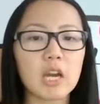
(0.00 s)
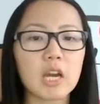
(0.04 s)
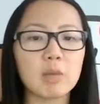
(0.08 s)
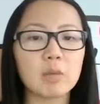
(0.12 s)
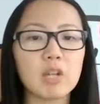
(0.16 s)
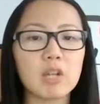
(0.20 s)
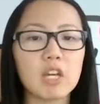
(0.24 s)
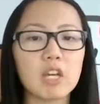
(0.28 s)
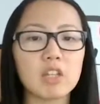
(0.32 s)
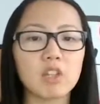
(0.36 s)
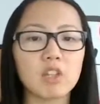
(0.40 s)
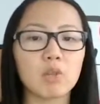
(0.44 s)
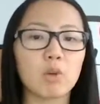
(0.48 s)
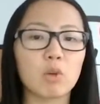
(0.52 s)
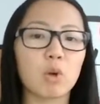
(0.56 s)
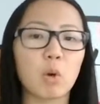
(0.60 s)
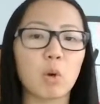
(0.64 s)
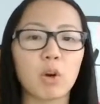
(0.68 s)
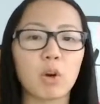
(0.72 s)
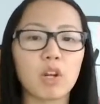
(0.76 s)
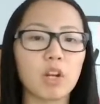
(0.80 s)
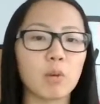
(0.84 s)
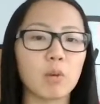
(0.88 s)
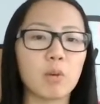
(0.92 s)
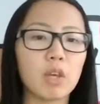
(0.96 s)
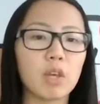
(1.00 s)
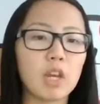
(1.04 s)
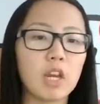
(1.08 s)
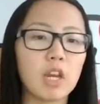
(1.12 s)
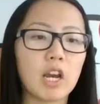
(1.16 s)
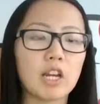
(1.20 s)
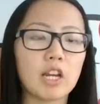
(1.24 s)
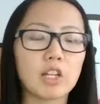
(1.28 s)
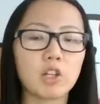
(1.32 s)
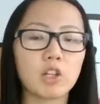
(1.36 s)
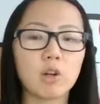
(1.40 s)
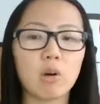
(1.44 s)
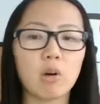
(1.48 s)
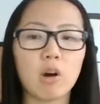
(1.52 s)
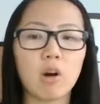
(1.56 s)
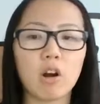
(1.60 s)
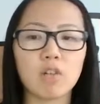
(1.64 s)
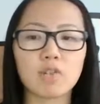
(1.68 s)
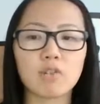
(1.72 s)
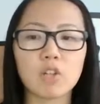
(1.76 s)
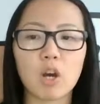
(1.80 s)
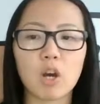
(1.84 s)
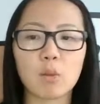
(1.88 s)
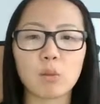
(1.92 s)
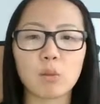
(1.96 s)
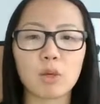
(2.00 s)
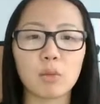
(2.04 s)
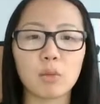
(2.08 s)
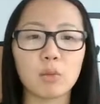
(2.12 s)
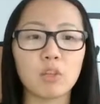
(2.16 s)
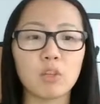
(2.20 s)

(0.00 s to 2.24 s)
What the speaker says: I'm going to end the recording and we can kind of go off topic.